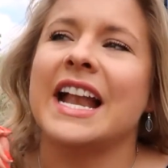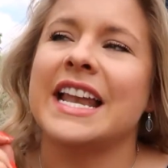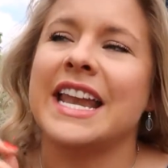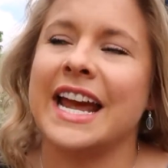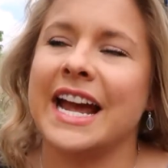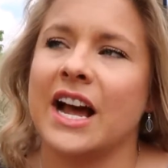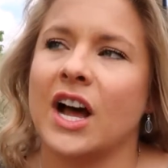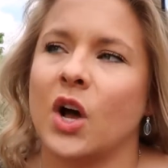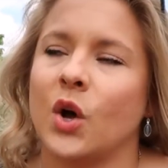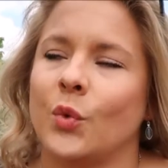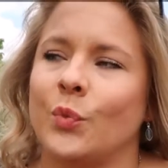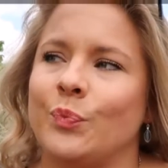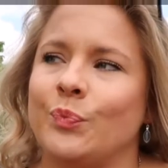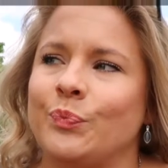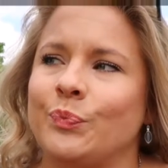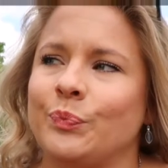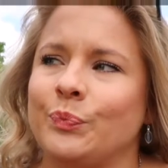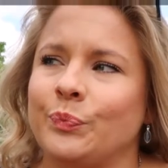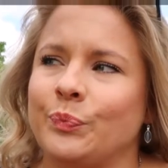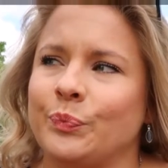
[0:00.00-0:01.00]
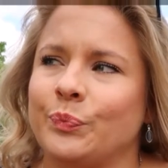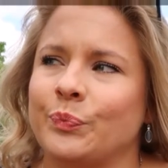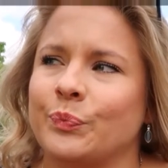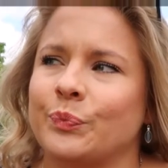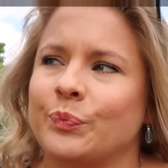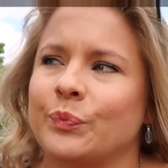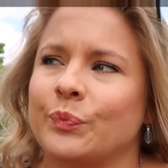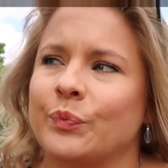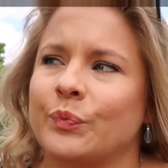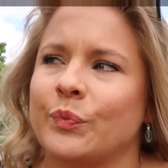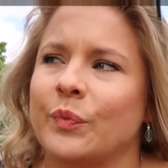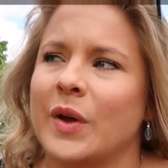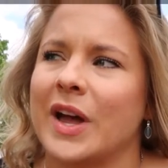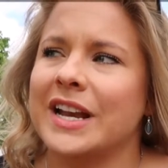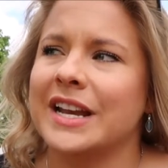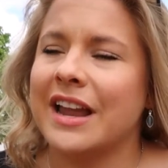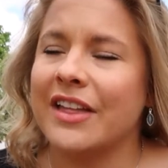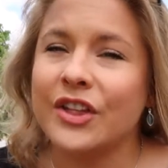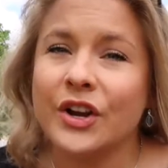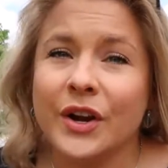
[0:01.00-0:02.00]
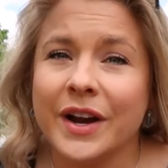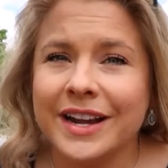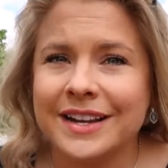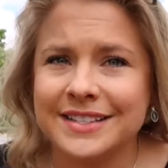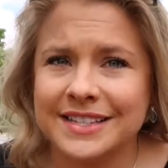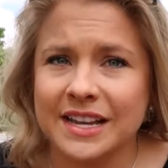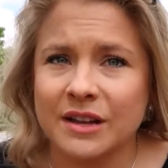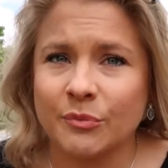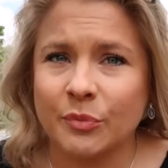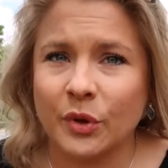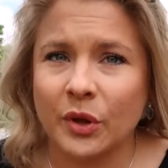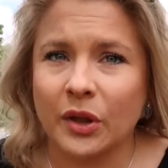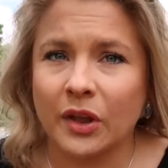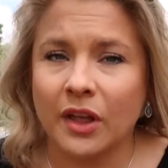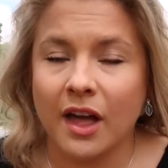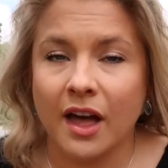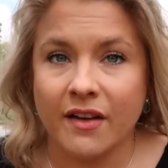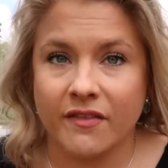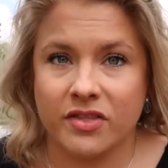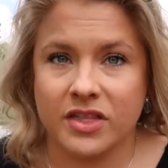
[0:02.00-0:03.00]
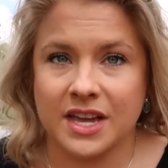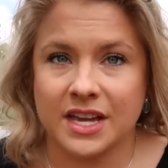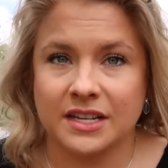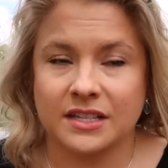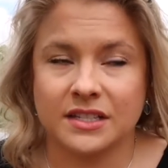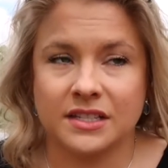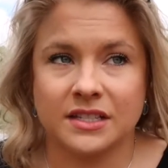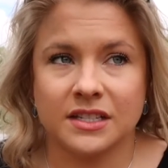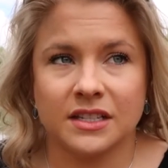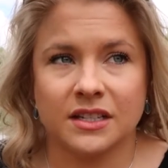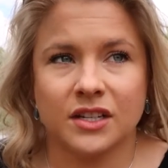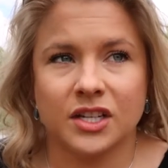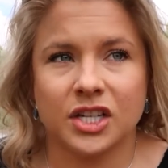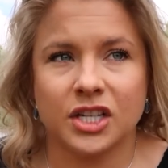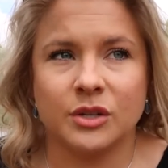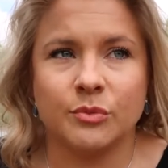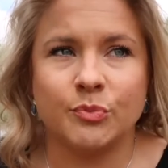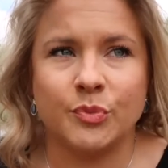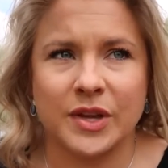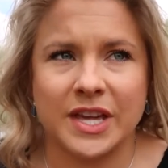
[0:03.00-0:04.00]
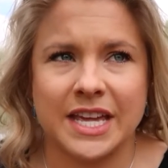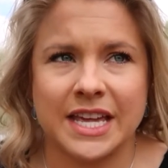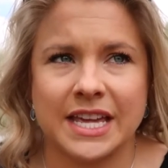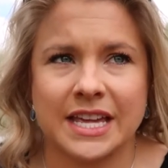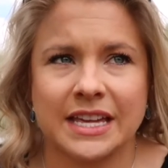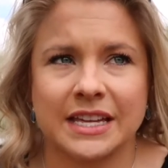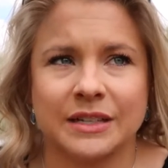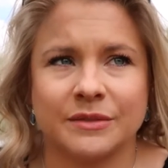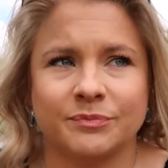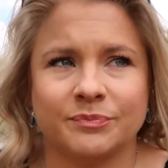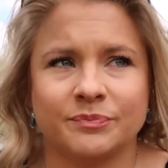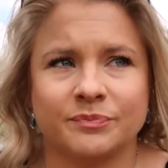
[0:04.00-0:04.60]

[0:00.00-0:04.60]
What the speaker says: Now, another example of this could be